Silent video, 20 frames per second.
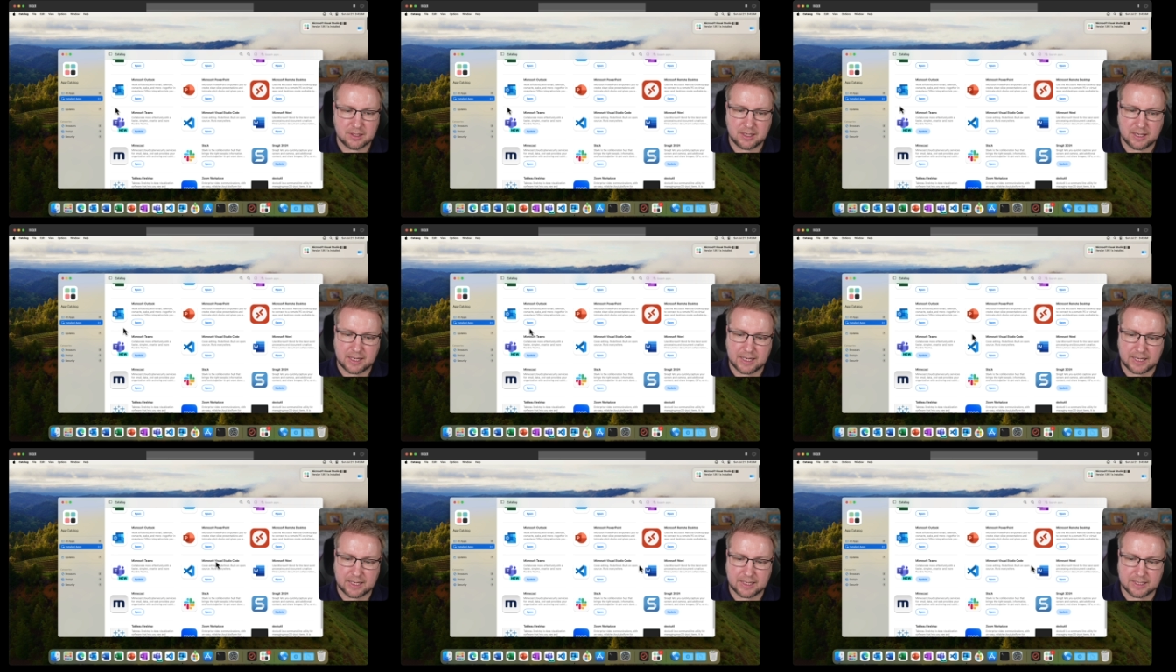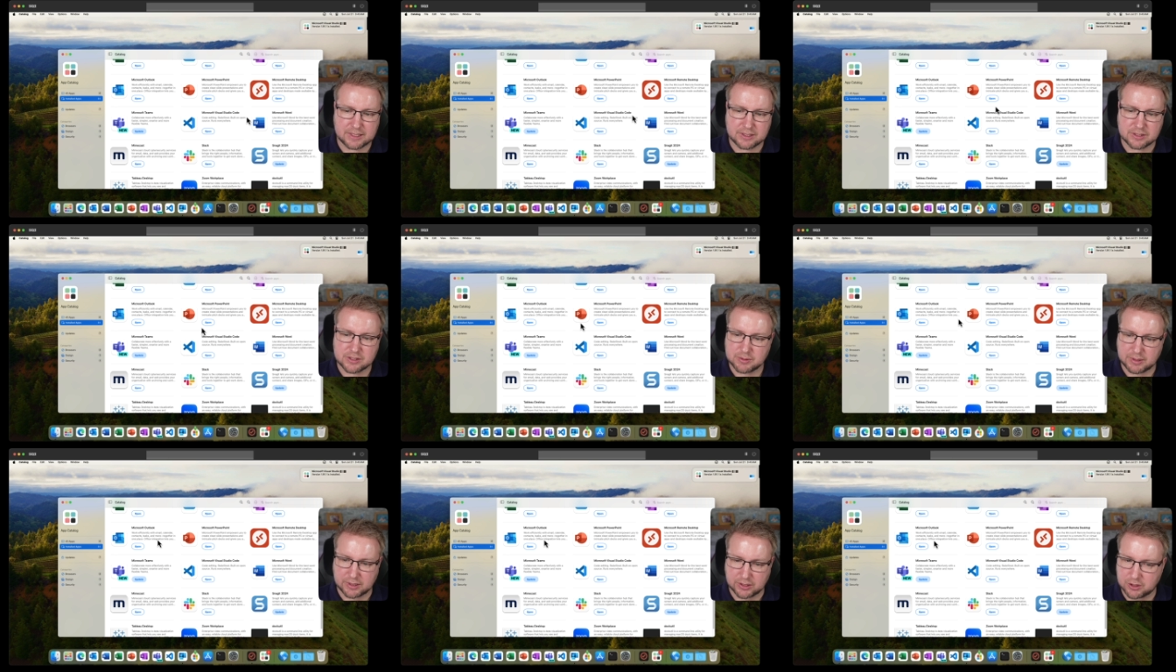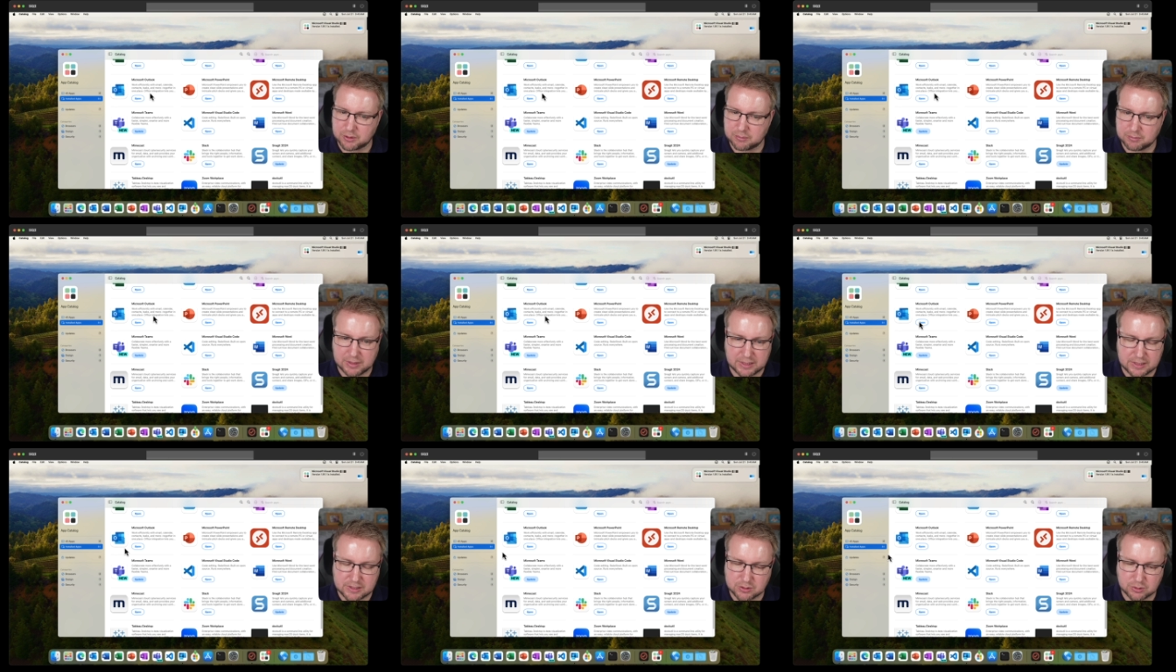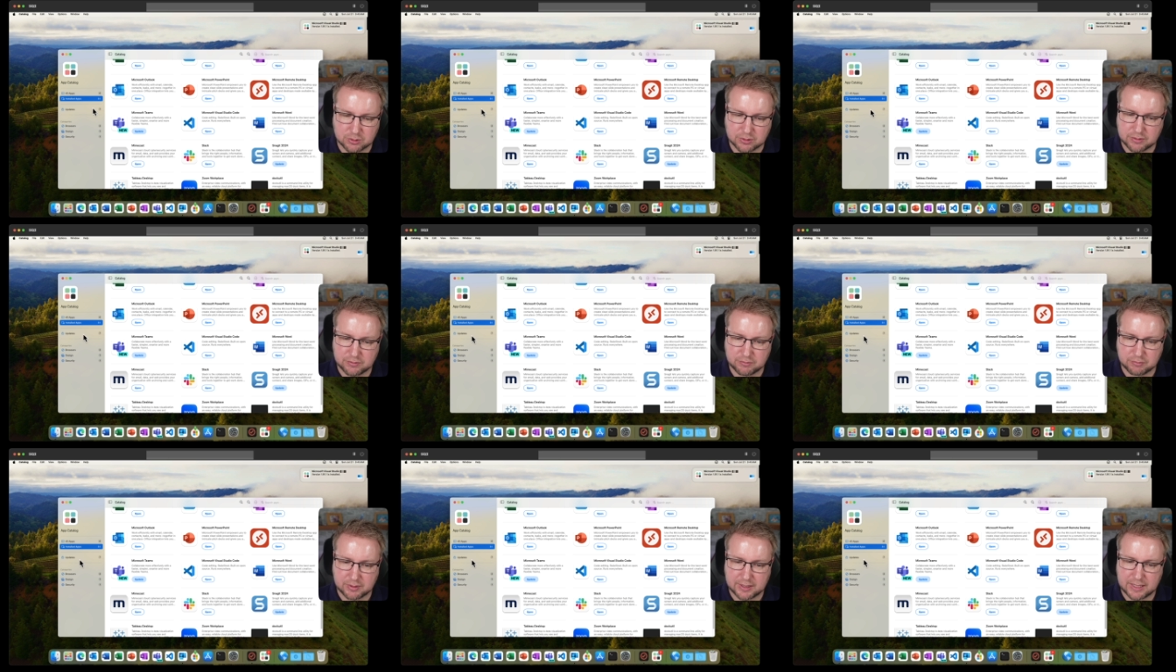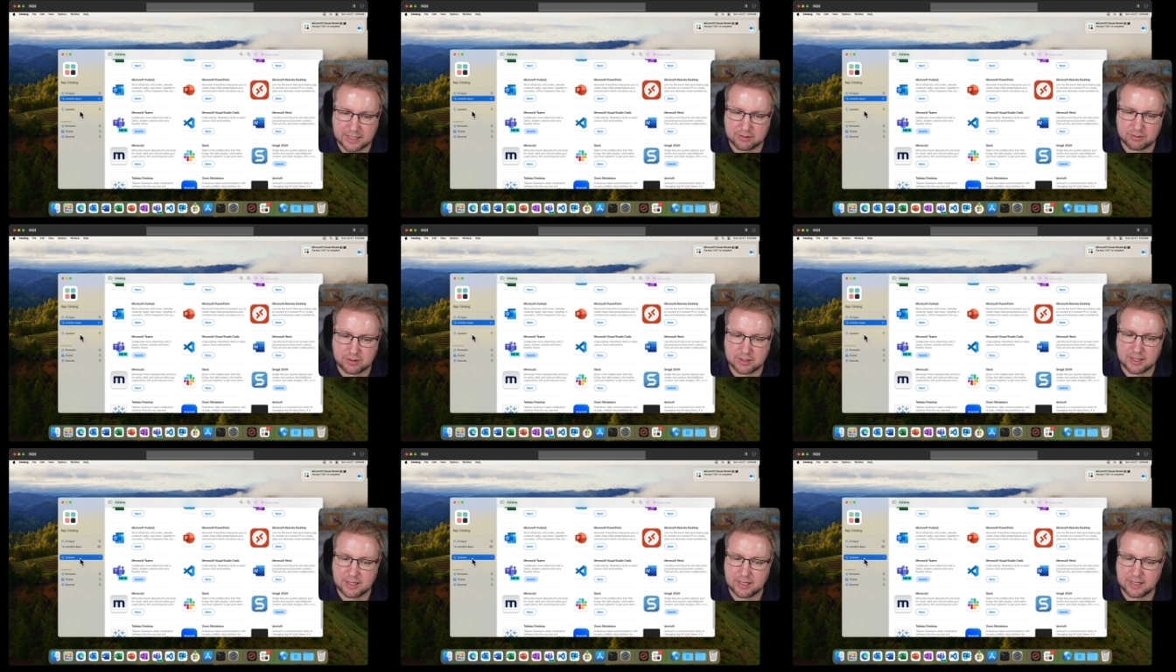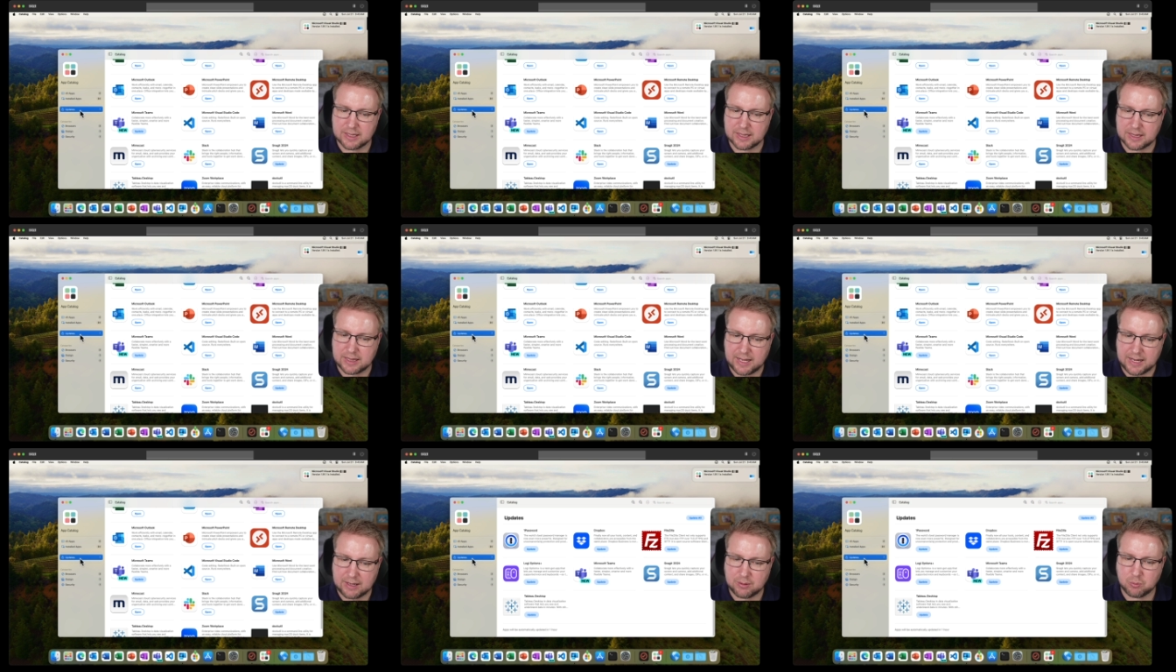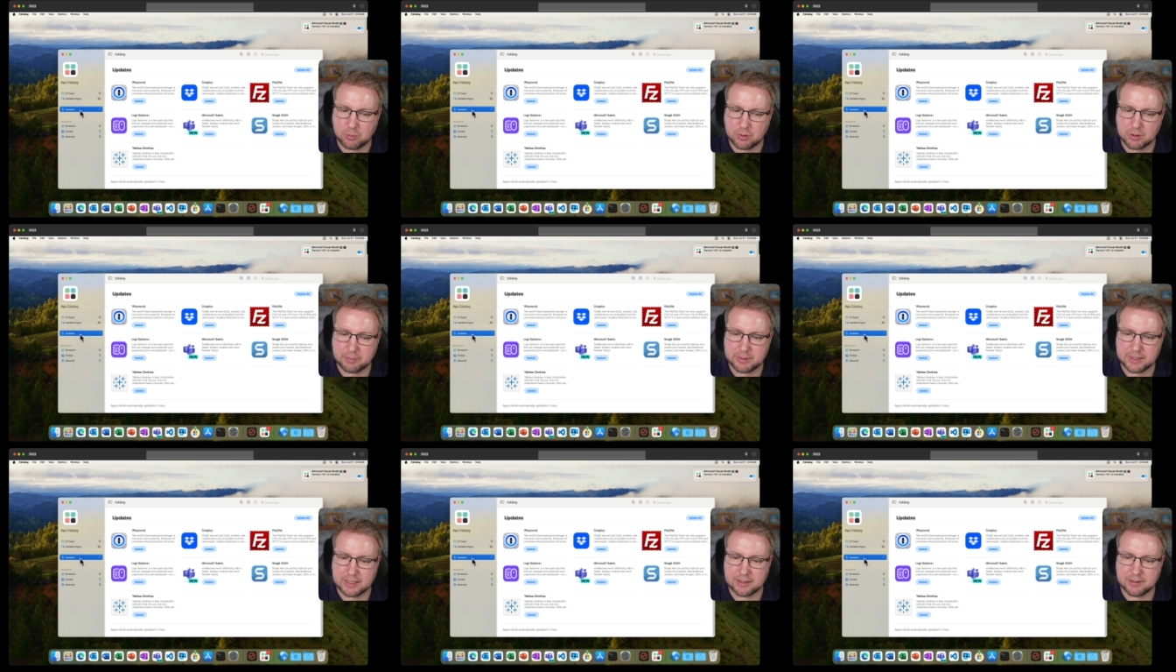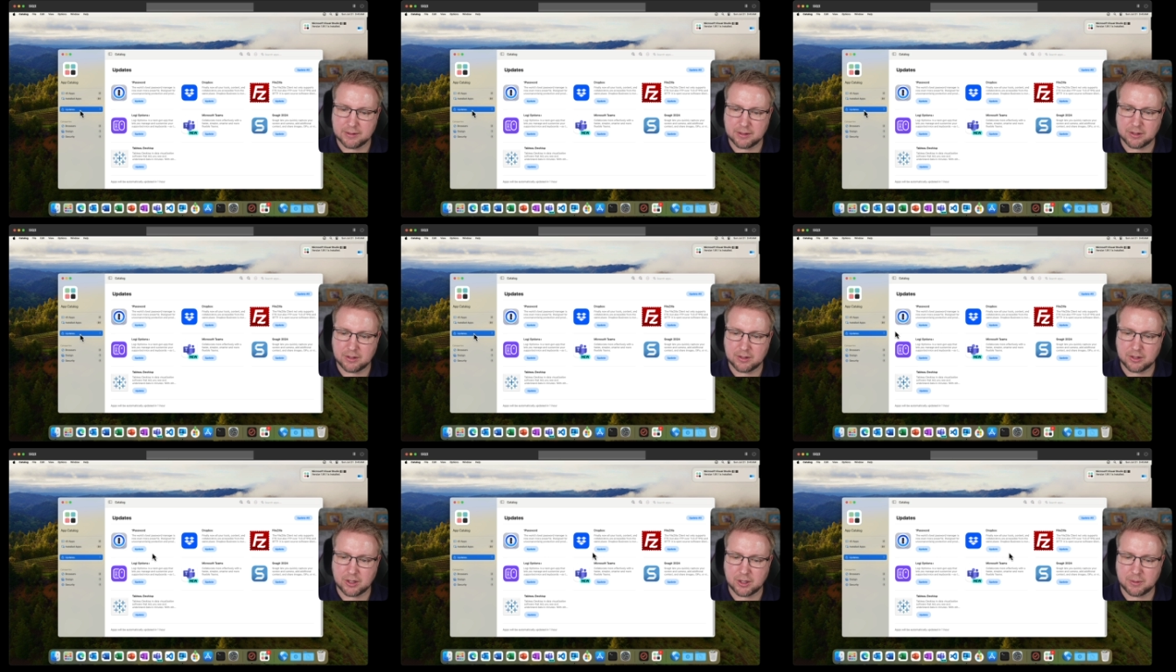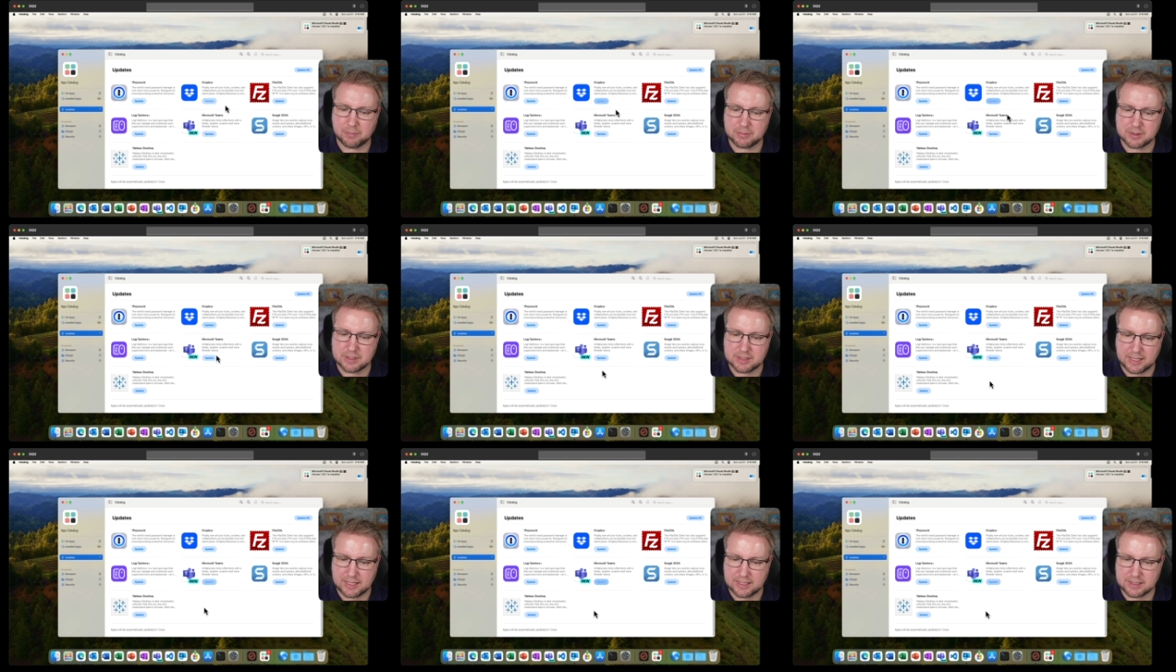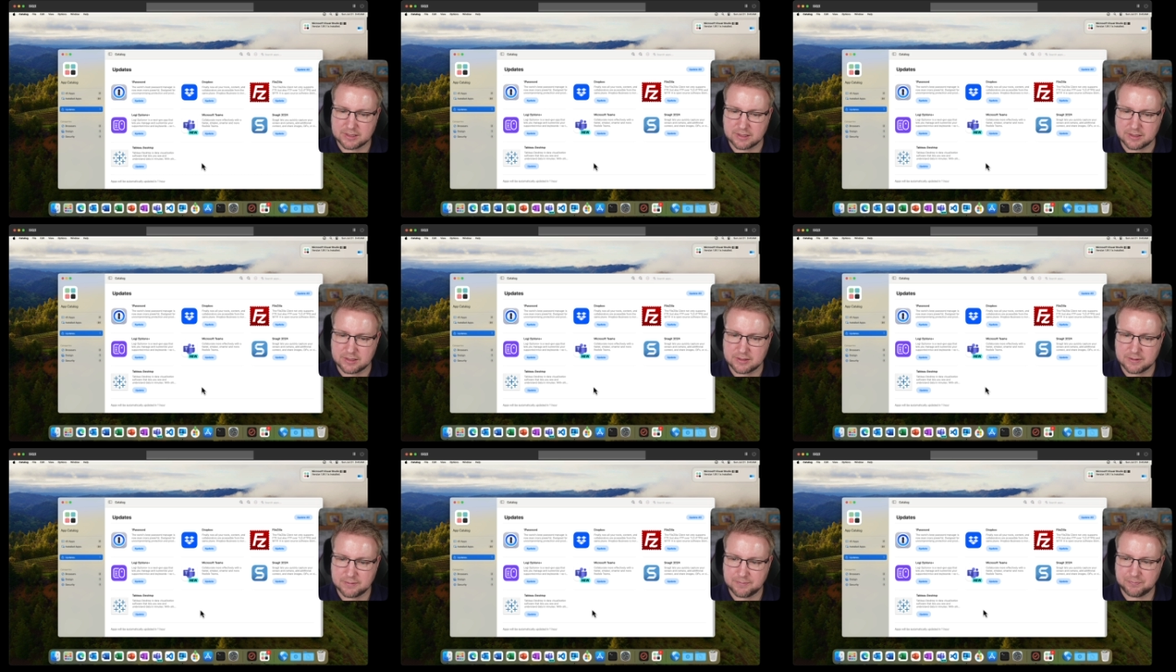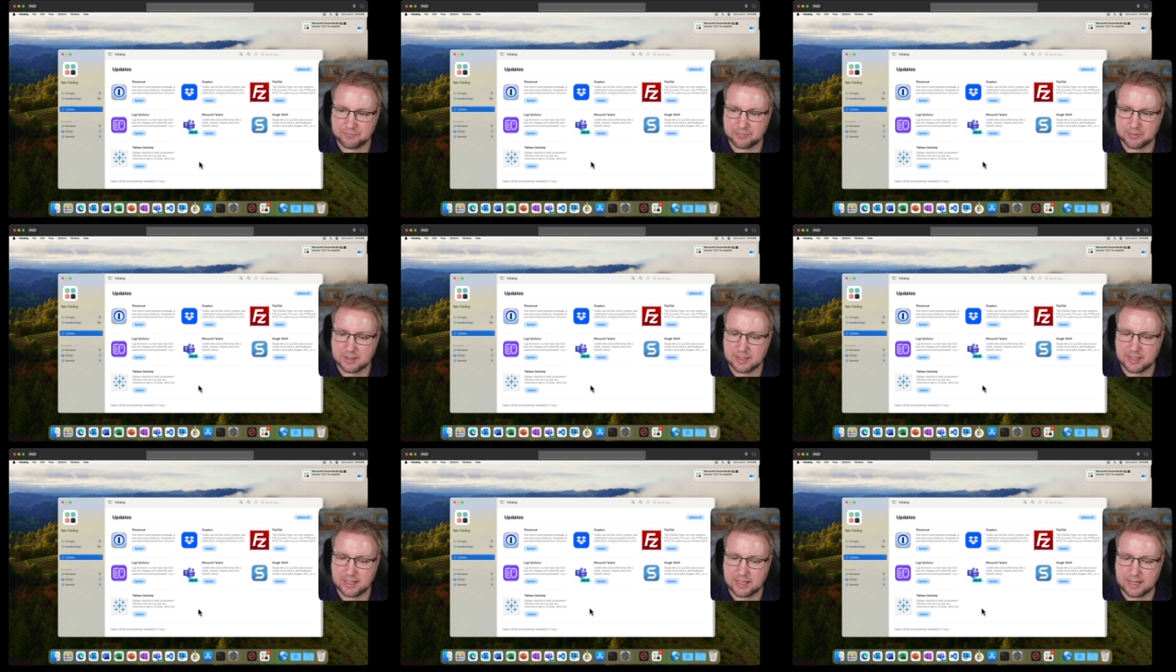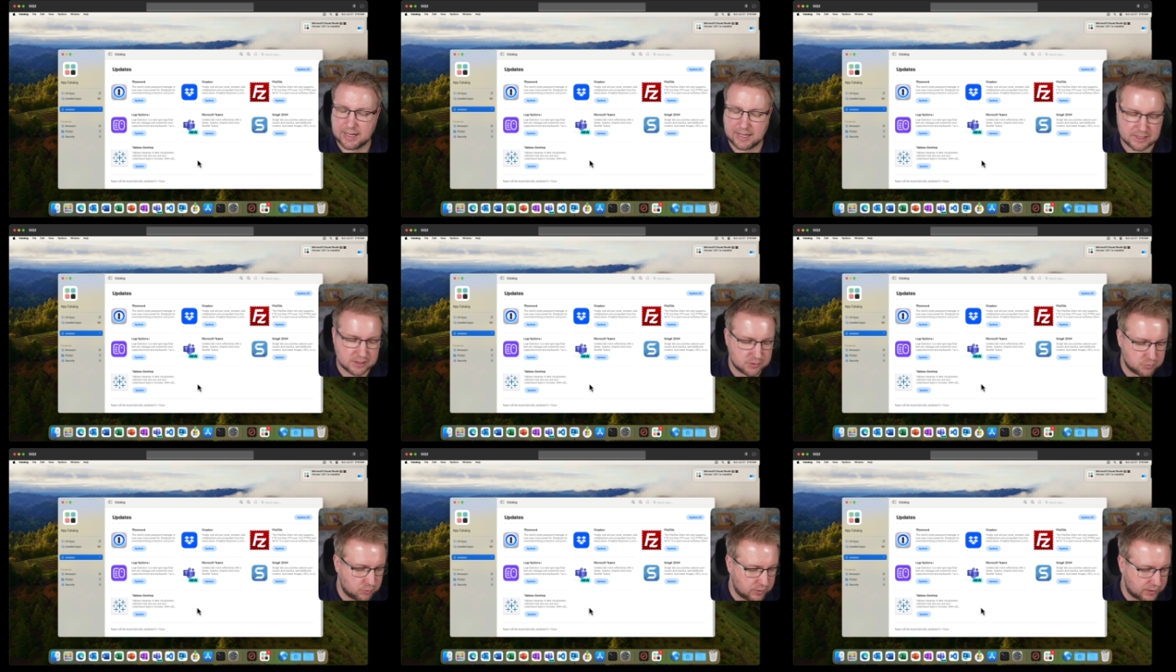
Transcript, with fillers: And so I could install it from there. And that will be updated as and when